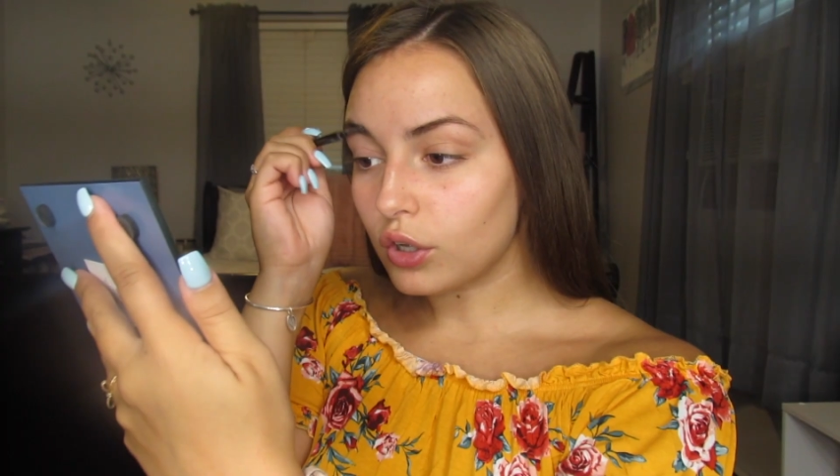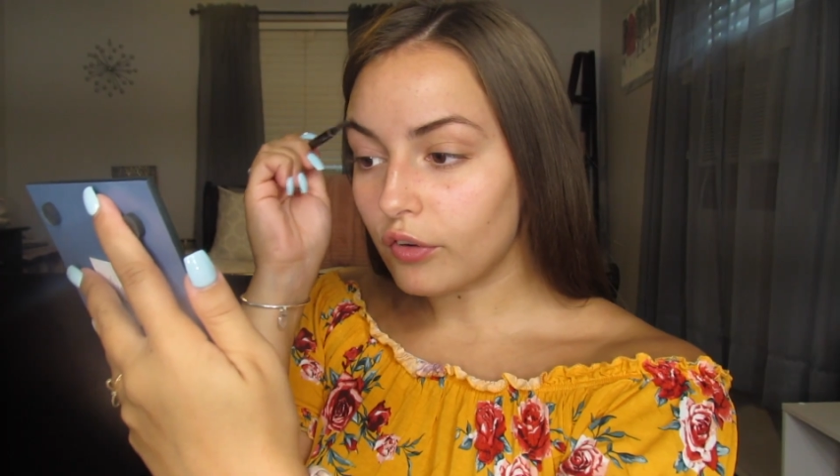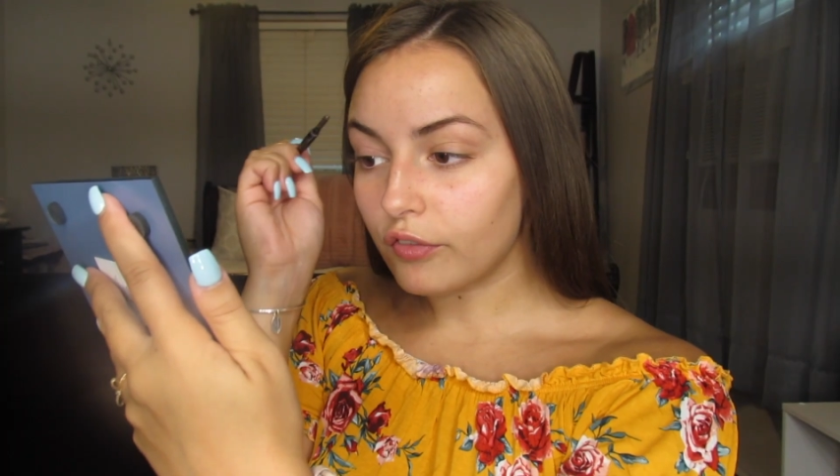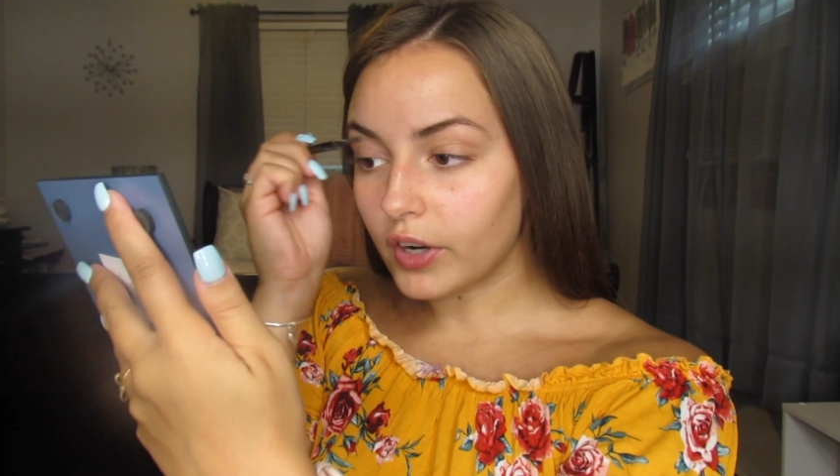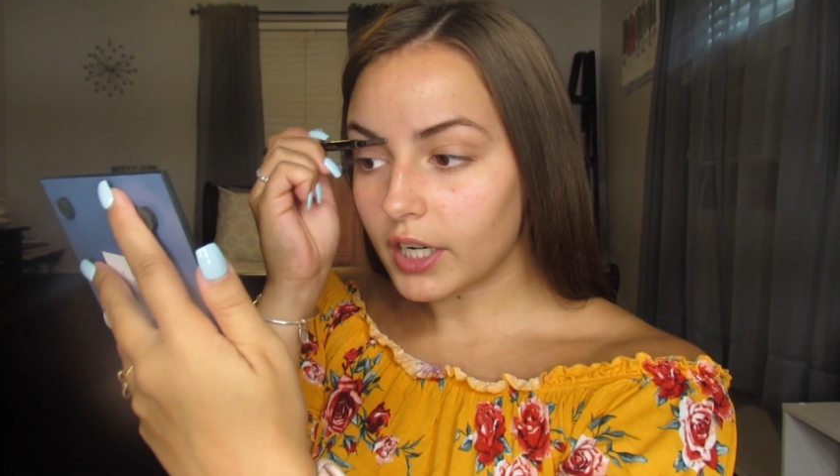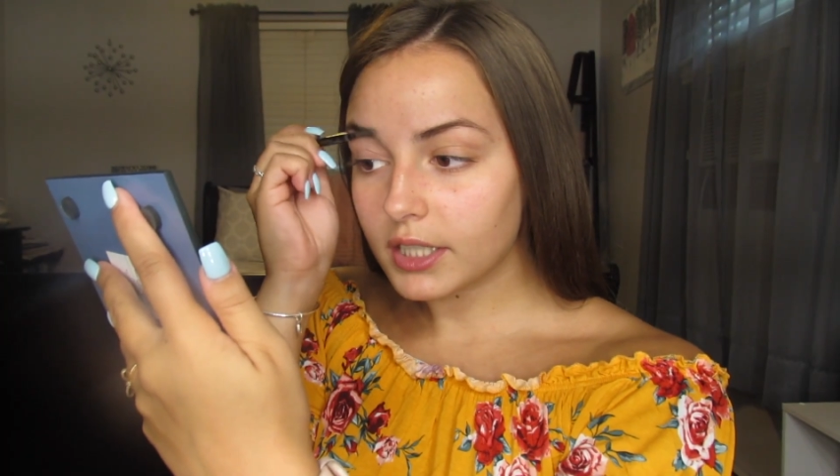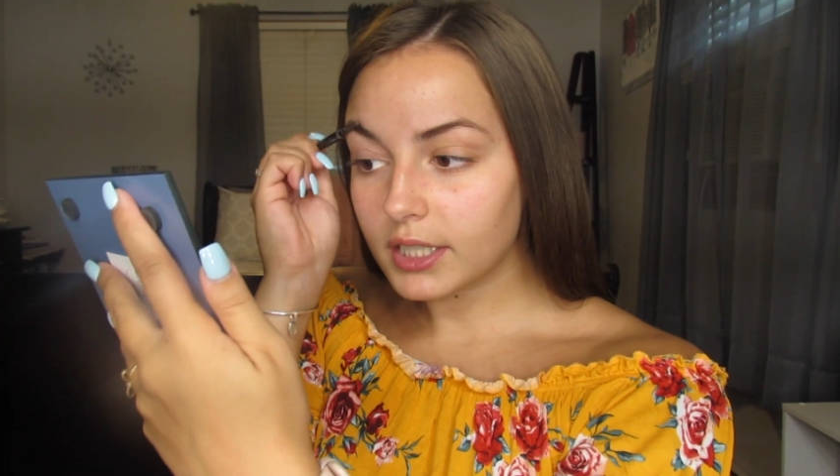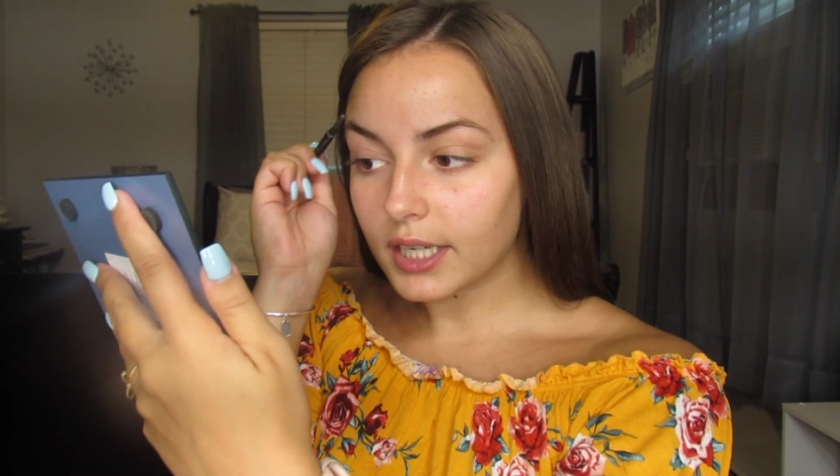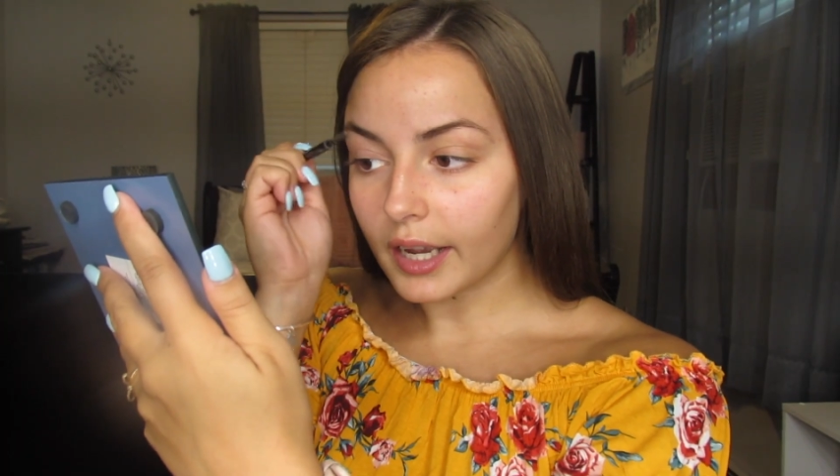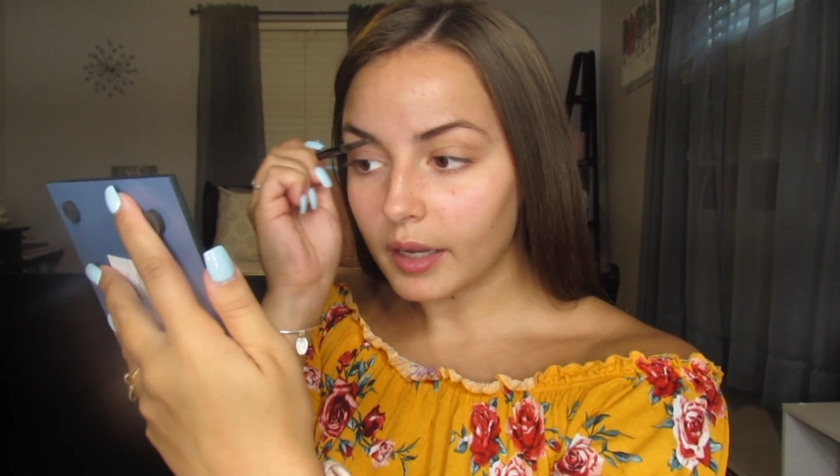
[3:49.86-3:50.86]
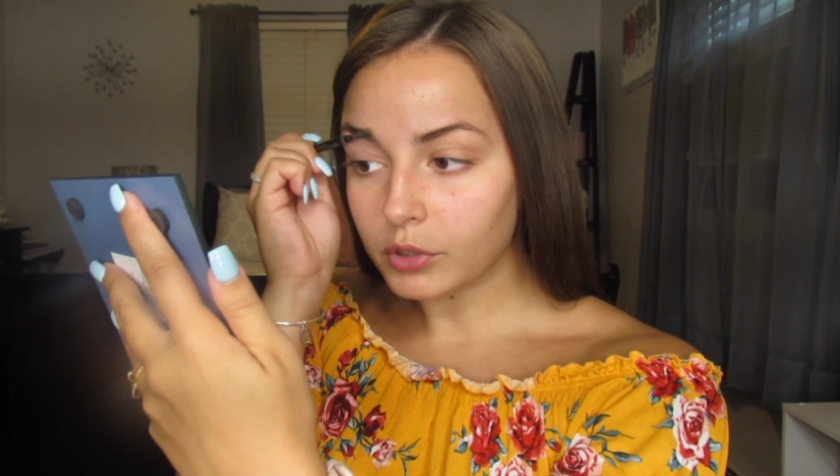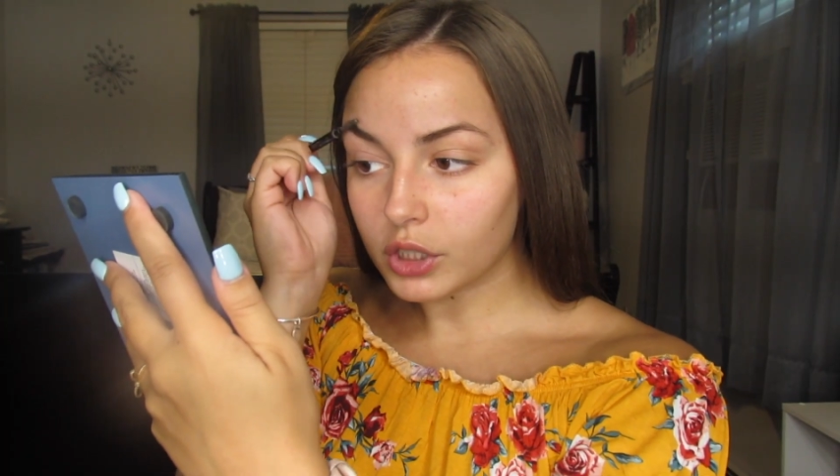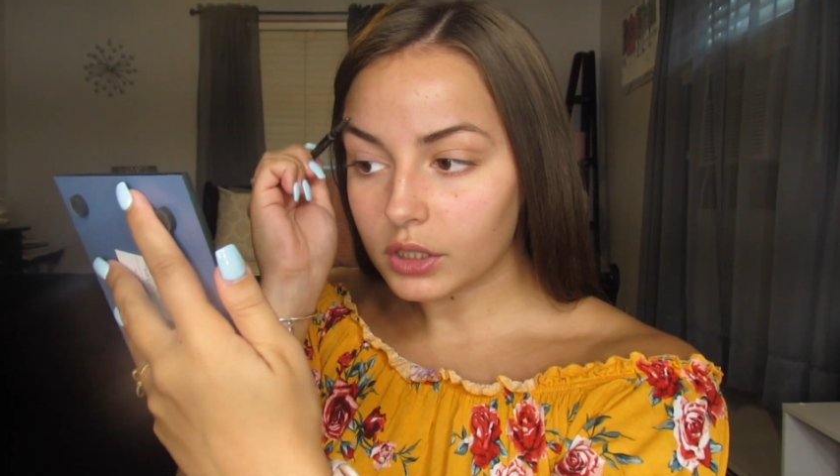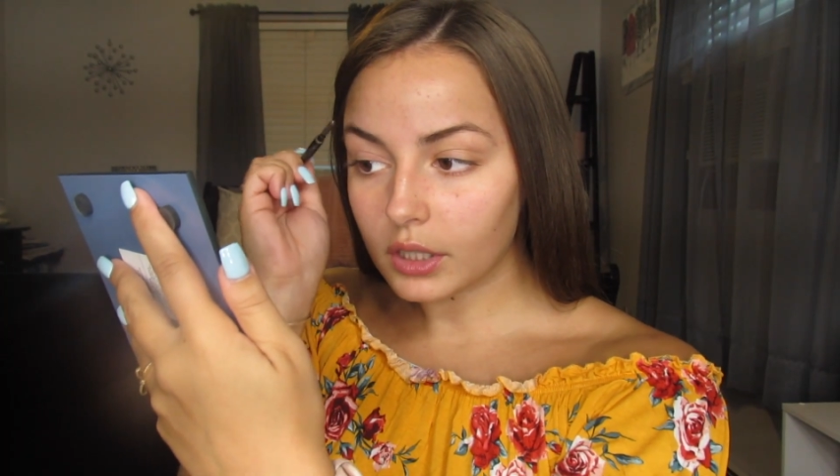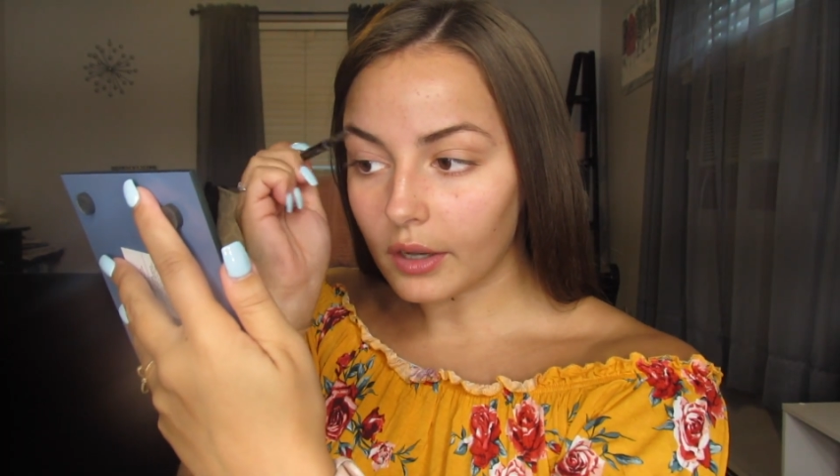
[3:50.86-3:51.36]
So first I'm just